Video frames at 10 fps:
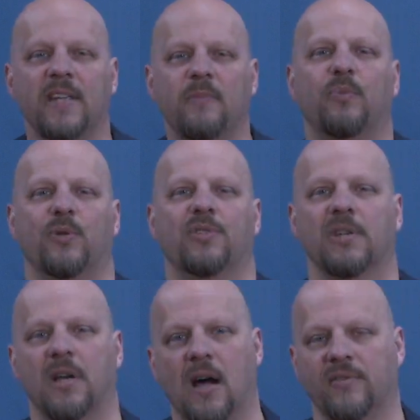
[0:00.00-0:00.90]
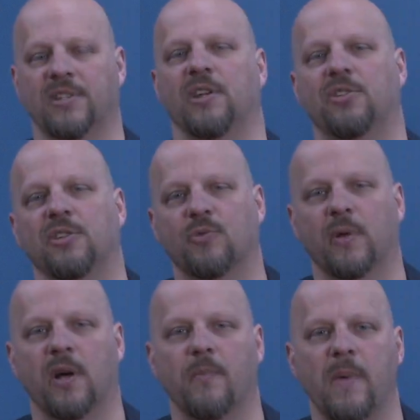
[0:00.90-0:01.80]
in-person conversations
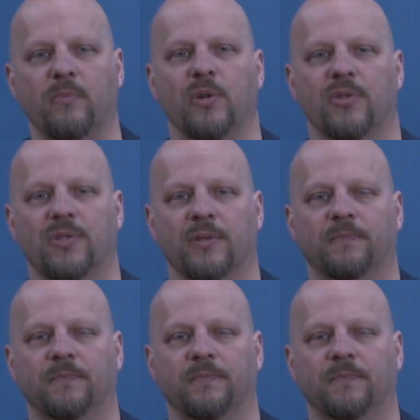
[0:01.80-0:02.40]
with our members.